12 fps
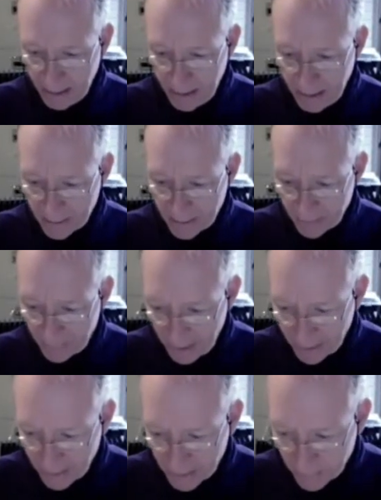is divided
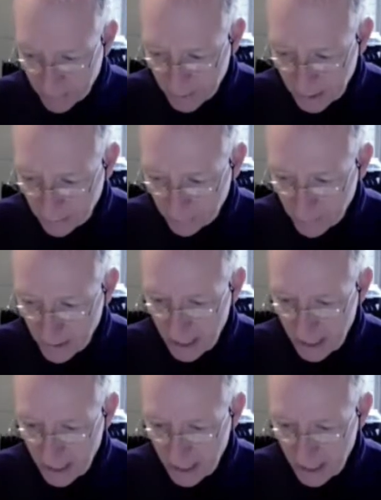against himself.